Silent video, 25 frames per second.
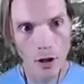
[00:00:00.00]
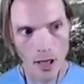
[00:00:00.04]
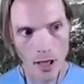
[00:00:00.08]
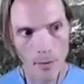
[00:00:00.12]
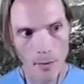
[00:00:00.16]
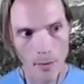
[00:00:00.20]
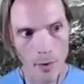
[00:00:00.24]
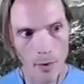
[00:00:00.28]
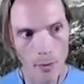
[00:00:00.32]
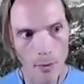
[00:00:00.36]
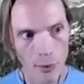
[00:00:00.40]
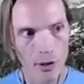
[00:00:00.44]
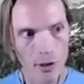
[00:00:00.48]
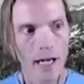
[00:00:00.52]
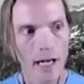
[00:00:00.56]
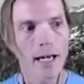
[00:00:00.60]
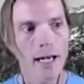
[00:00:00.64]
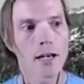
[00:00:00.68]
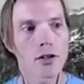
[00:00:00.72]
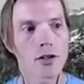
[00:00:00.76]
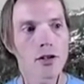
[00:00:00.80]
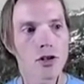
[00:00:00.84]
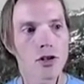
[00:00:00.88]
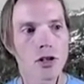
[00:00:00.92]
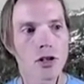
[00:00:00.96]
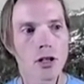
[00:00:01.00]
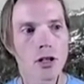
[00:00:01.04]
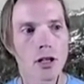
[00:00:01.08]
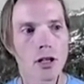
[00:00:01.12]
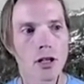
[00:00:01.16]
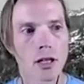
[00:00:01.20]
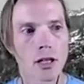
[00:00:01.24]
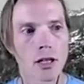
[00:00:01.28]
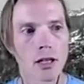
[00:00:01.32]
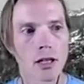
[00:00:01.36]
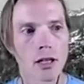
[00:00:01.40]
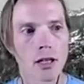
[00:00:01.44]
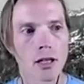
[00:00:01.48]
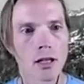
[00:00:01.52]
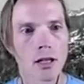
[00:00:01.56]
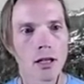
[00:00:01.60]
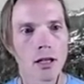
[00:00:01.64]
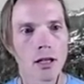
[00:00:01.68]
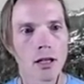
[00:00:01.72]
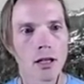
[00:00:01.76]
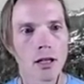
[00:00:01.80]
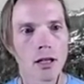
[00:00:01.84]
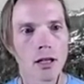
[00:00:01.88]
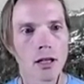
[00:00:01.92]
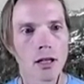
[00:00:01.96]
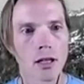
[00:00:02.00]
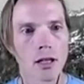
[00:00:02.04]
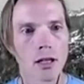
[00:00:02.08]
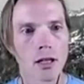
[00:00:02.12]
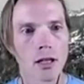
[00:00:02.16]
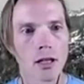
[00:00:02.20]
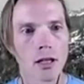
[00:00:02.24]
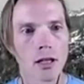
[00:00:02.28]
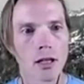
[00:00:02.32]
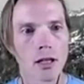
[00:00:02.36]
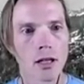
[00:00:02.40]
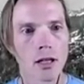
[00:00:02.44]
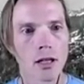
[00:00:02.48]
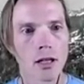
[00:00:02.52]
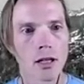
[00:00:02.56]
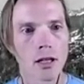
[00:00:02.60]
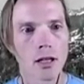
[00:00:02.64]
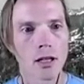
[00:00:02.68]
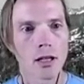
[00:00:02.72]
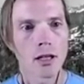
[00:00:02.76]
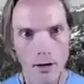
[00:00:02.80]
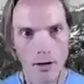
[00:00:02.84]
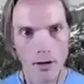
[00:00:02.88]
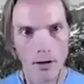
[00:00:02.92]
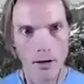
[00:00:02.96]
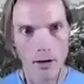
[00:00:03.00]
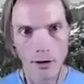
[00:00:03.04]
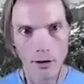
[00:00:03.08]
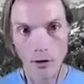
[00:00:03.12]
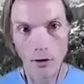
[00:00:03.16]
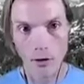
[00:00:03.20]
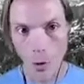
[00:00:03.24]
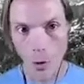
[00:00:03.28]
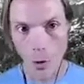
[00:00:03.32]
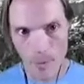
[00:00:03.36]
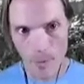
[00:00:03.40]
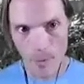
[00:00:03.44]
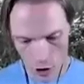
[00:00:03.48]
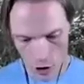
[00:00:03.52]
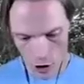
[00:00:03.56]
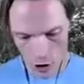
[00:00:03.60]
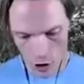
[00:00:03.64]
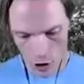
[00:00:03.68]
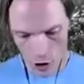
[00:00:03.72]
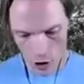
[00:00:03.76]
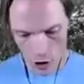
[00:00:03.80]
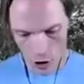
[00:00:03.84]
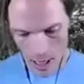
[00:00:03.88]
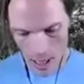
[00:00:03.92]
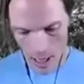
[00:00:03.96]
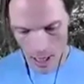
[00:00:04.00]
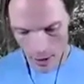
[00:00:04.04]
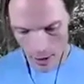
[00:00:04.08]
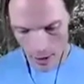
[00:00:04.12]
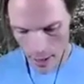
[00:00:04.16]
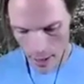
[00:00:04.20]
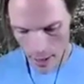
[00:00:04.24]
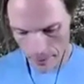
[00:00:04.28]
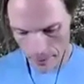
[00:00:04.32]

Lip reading: up a branch. First, I'm going to request my change, right?